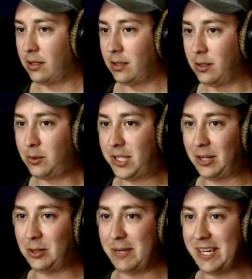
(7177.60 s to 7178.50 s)
You
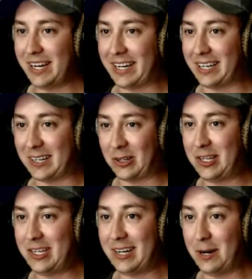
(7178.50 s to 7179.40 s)
telling me I can
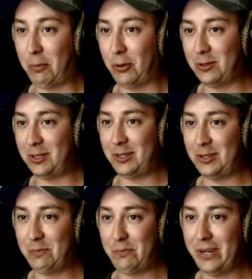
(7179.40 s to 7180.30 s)
clean up a
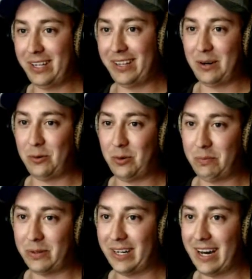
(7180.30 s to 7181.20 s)
little bit? That would
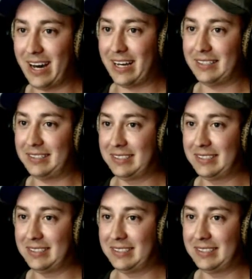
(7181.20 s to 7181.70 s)
be nice.